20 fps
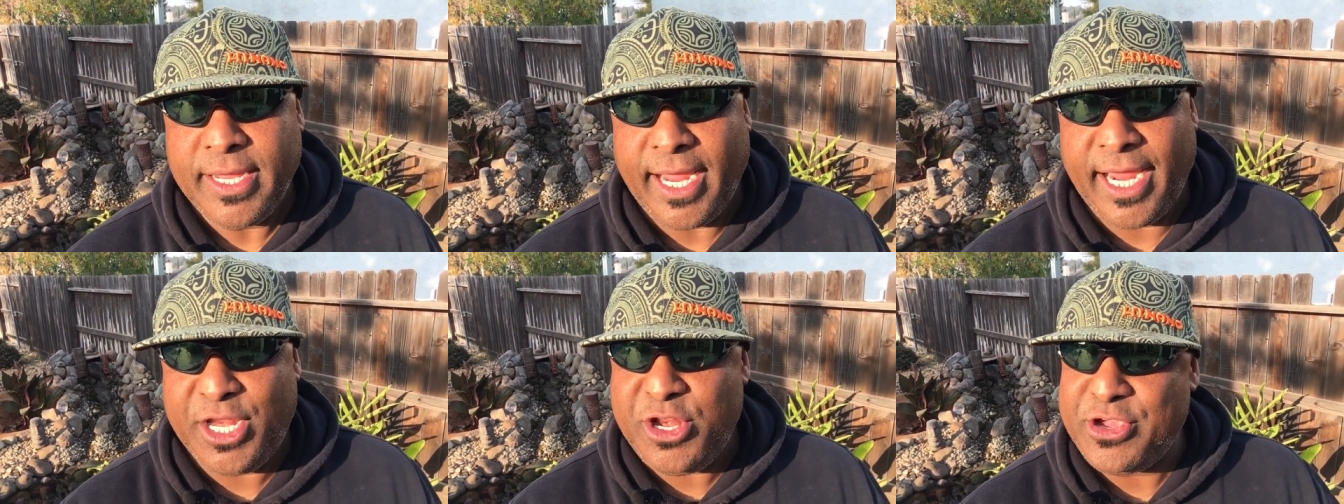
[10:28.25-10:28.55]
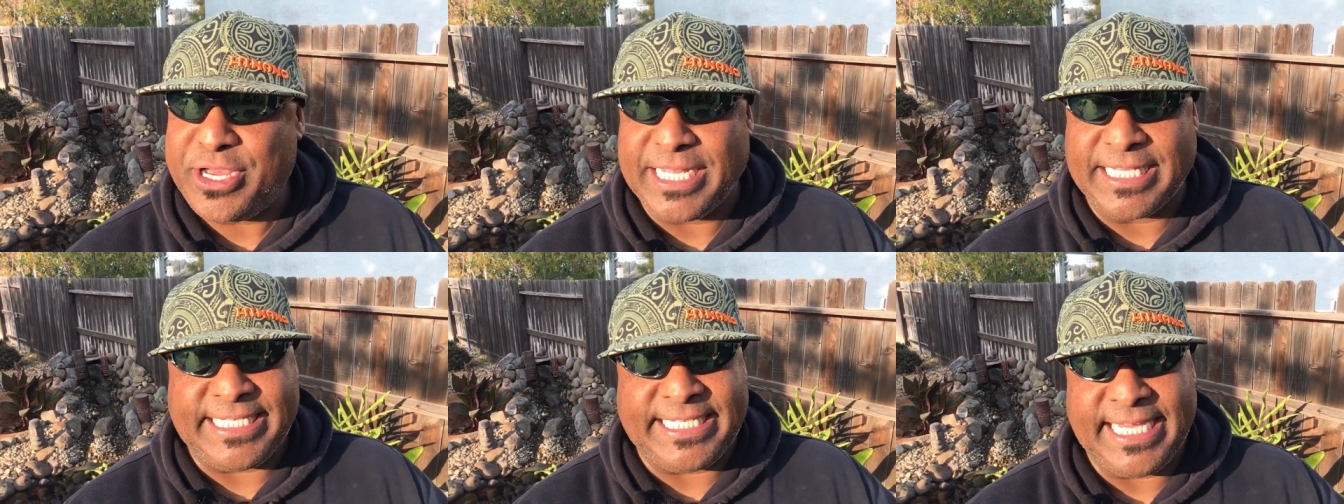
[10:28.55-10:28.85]
And
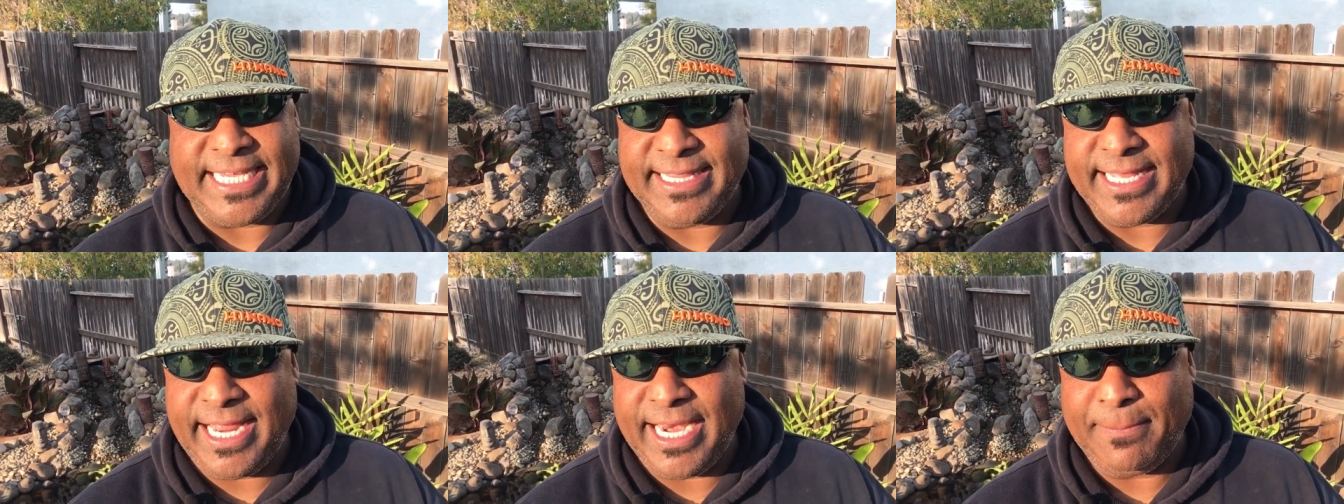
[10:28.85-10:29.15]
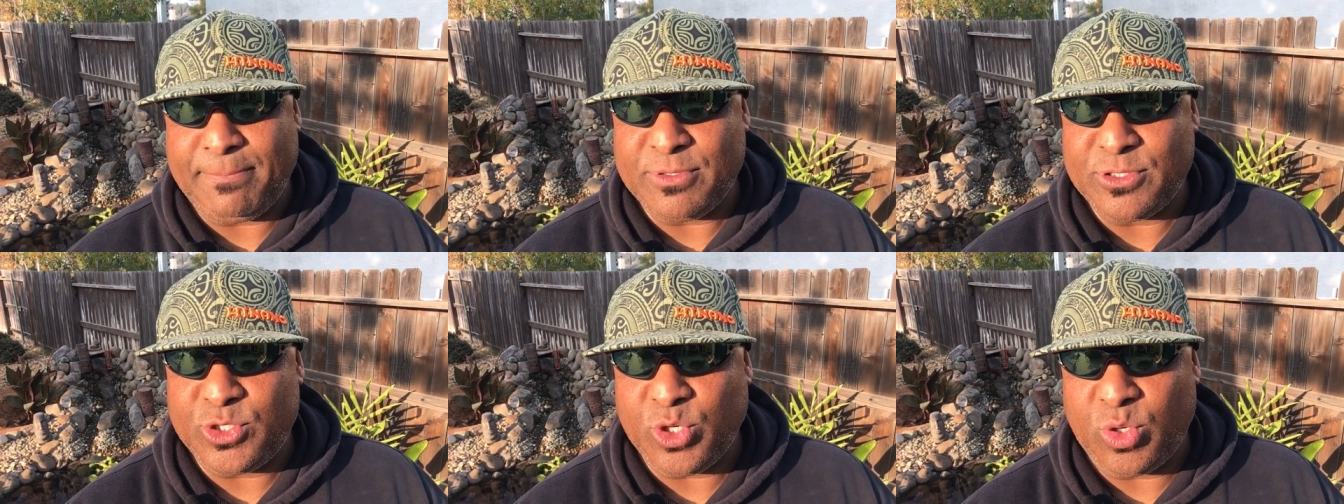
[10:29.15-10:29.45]
you can see in that
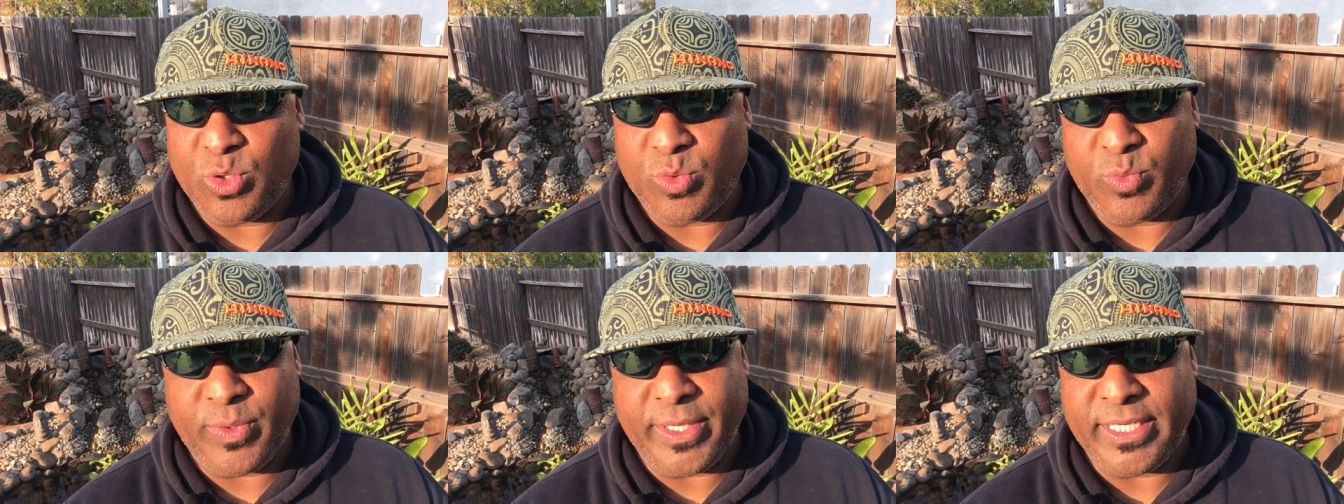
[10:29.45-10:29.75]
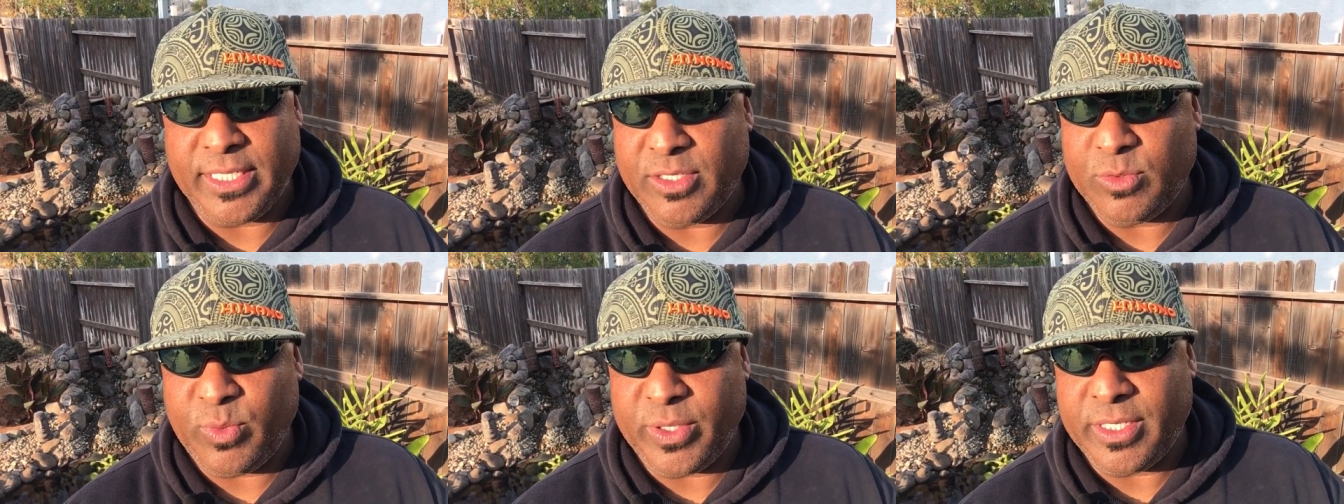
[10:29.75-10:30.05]
episode
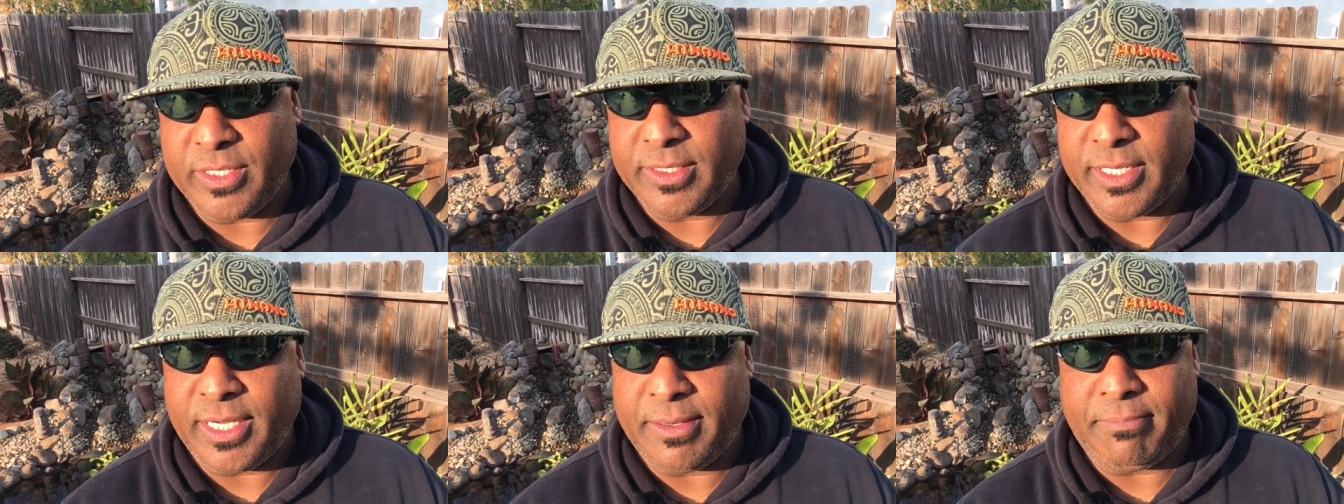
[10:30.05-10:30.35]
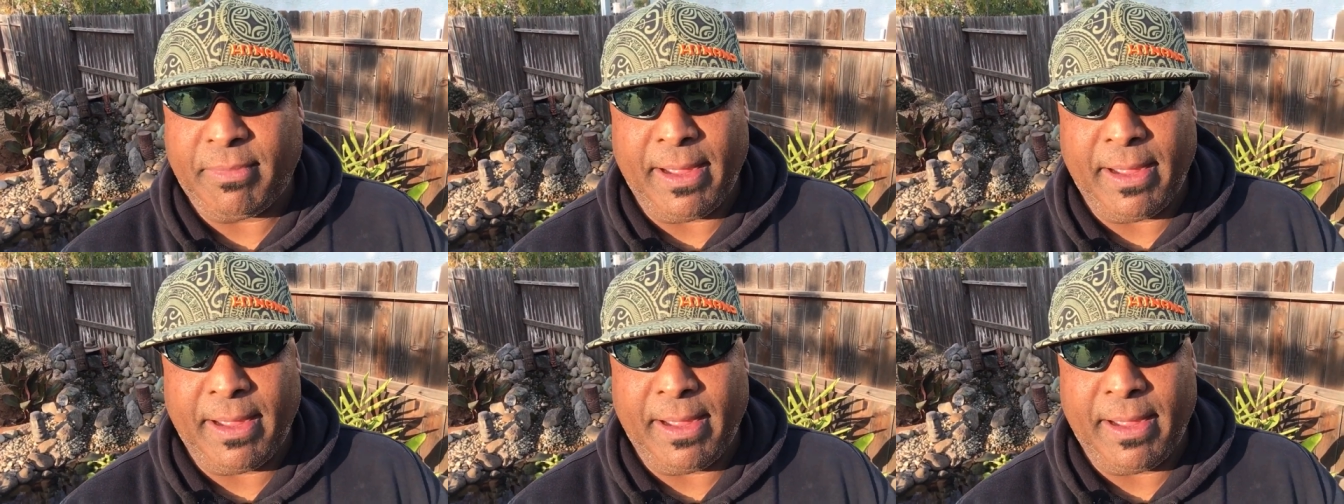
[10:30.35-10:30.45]
when when uh,